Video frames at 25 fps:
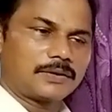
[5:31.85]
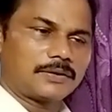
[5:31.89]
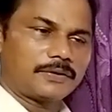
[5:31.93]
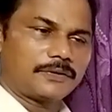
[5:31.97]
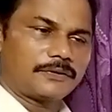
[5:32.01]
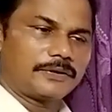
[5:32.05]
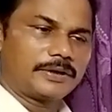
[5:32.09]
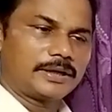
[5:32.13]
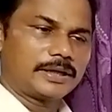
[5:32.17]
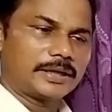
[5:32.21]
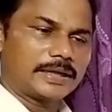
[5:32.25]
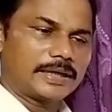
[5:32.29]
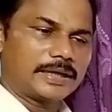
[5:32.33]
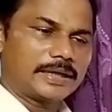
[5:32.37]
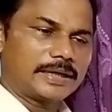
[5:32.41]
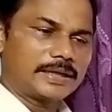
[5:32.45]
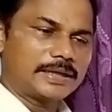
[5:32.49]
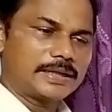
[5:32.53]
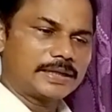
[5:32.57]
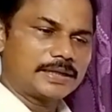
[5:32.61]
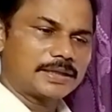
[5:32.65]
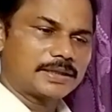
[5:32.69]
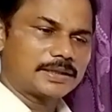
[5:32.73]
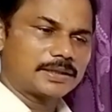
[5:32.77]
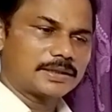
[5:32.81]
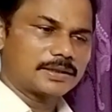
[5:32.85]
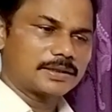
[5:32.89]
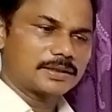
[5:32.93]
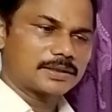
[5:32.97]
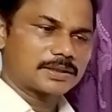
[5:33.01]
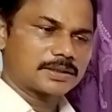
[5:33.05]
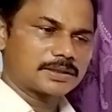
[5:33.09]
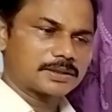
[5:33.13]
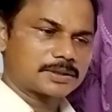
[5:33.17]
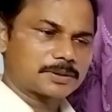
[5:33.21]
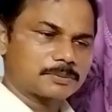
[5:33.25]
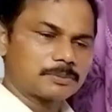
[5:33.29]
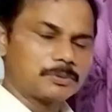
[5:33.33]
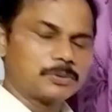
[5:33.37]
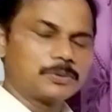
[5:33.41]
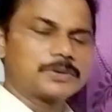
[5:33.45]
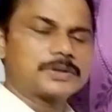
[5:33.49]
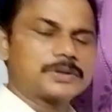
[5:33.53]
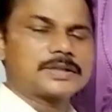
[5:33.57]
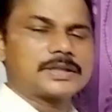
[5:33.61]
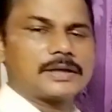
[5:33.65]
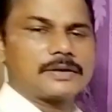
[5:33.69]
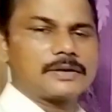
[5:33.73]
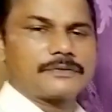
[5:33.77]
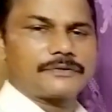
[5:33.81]
when any smooth
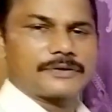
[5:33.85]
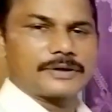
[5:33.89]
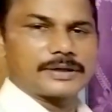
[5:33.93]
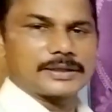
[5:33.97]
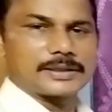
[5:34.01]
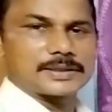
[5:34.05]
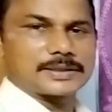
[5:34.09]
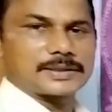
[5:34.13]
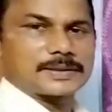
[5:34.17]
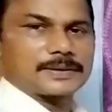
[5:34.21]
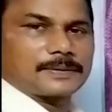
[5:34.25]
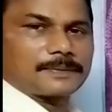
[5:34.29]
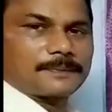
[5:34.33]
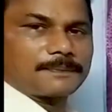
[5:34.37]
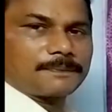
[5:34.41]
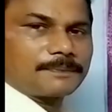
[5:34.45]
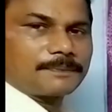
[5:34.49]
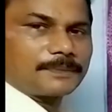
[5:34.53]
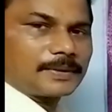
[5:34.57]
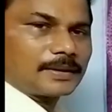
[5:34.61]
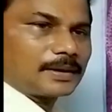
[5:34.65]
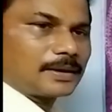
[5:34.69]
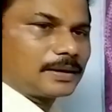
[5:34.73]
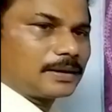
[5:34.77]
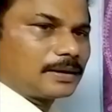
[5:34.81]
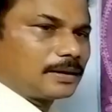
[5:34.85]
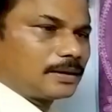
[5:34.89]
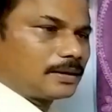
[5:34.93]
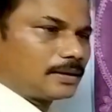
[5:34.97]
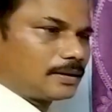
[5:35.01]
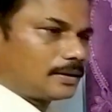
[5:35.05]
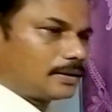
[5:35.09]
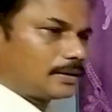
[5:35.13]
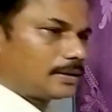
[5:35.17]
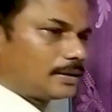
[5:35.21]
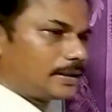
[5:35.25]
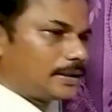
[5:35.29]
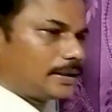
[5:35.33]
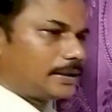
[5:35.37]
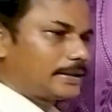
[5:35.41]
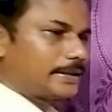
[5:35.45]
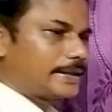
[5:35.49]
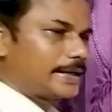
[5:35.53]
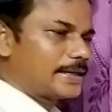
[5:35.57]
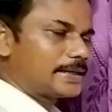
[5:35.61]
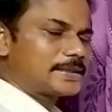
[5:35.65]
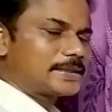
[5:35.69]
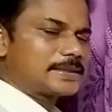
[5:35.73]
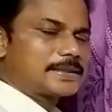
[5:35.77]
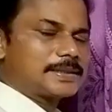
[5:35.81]
surface, it
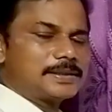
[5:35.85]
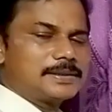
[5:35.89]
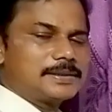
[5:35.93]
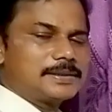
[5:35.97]
gets